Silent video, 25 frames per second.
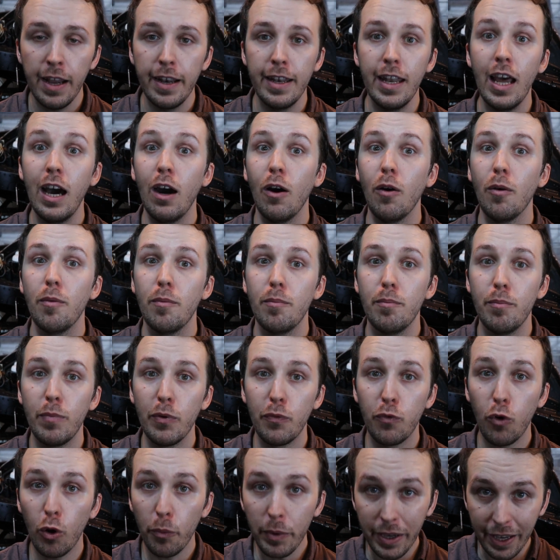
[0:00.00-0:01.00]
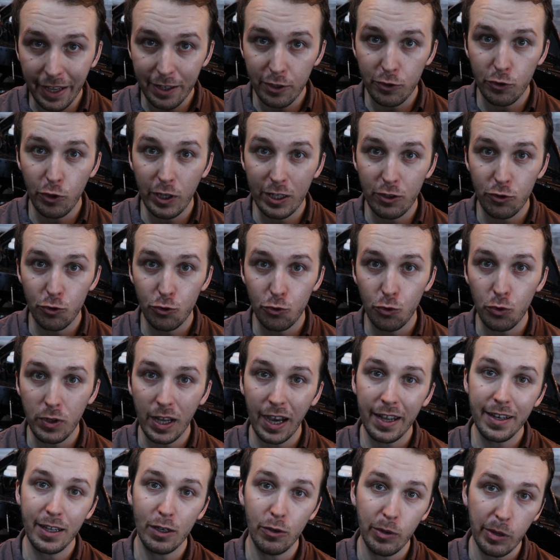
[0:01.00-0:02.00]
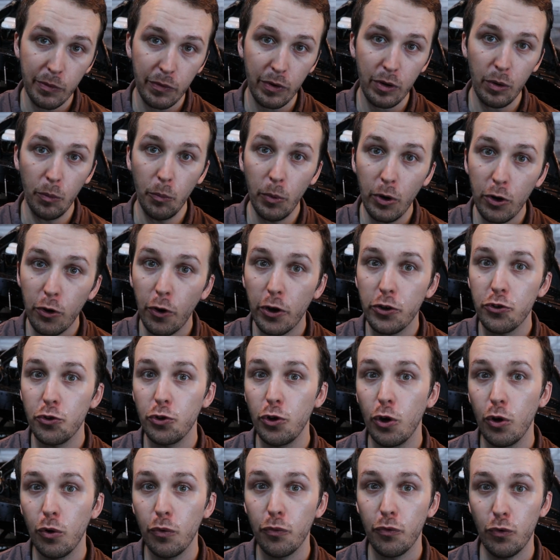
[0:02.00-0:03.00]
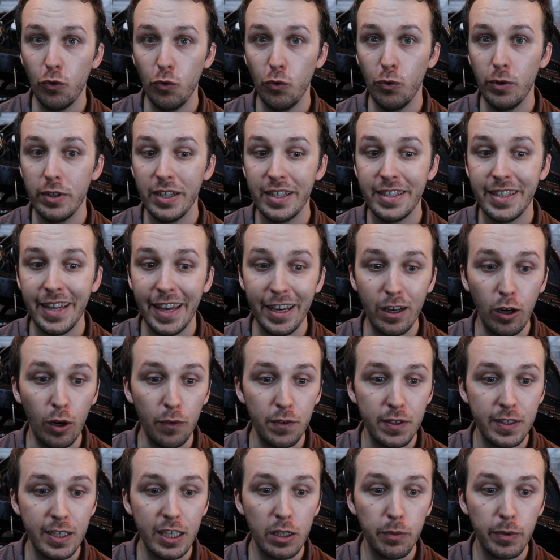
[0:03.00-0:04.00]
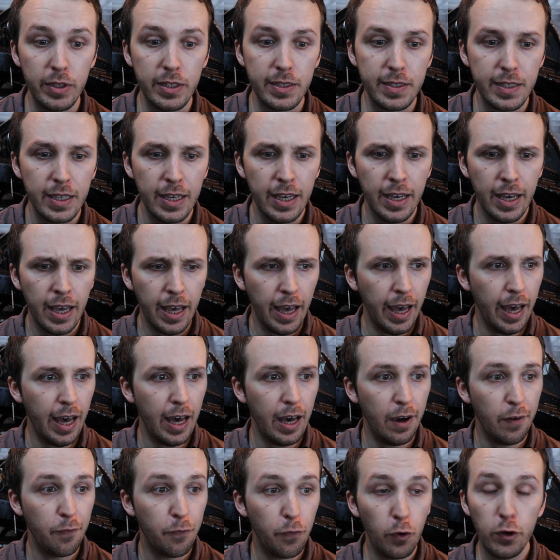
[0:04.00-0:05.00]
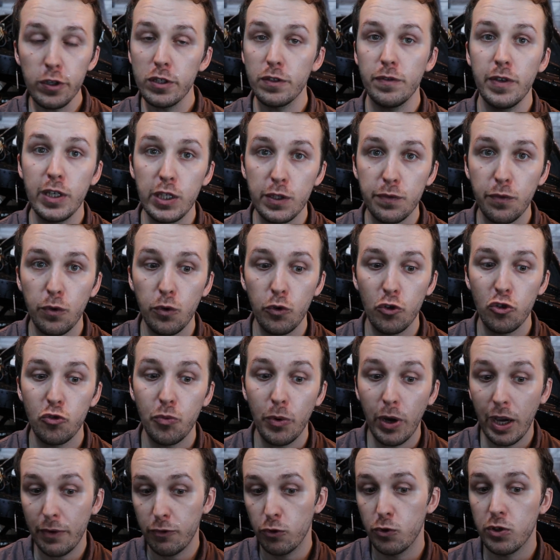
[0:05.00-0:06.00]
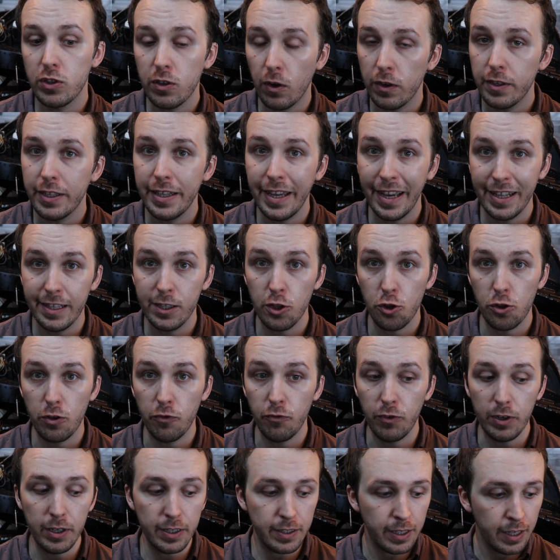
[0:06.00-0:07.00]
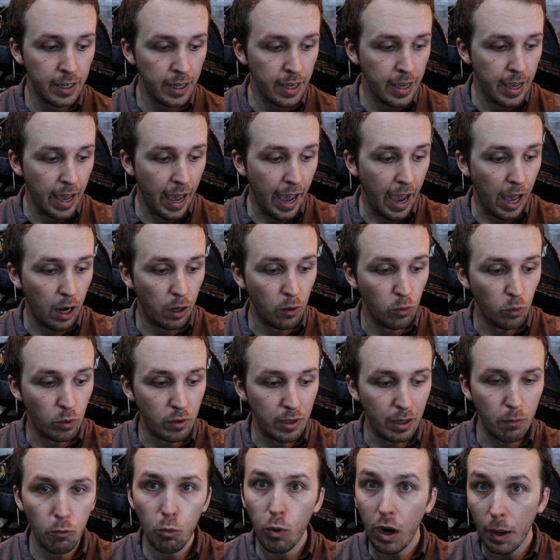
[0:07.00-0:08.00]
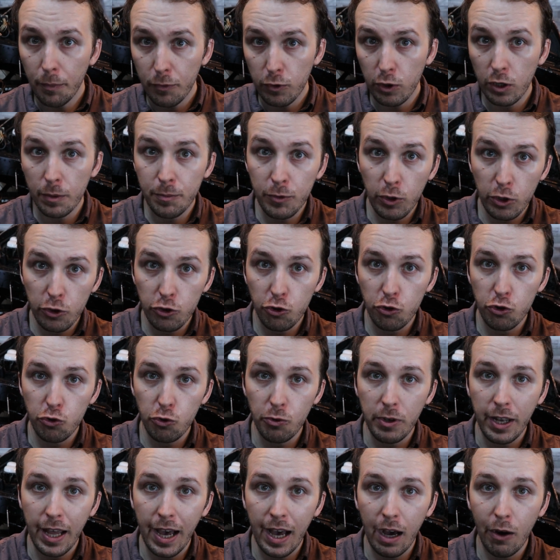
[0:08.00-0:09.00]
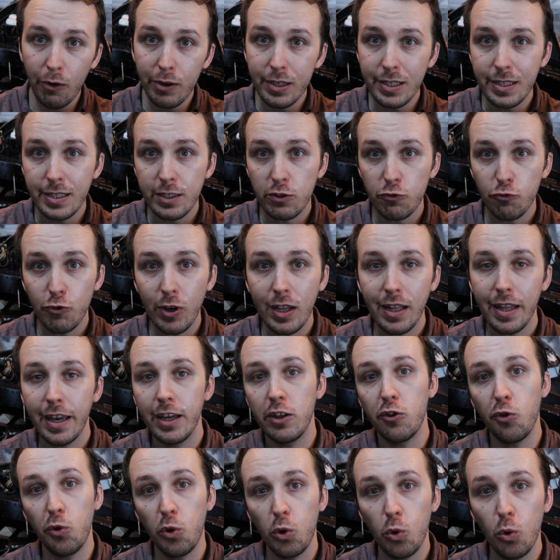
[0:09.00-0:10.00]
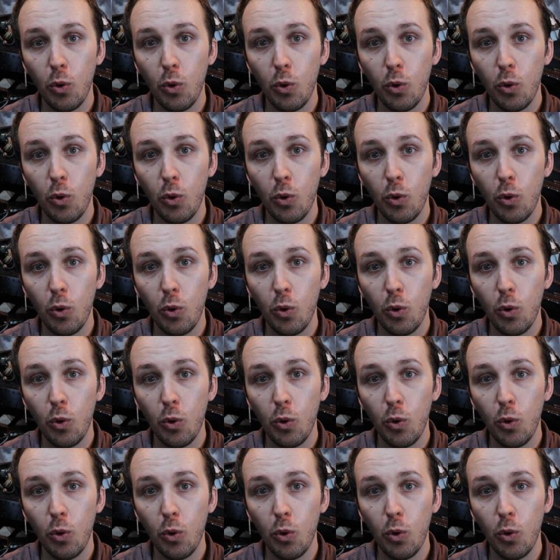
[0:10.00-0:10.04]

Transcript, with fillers: Now, before we can get to do that, however, we're going to go through the takeoff sequence. Uh, first things first, we'll have to start the engine, right? And what I'm, I'm, going to do now is relay to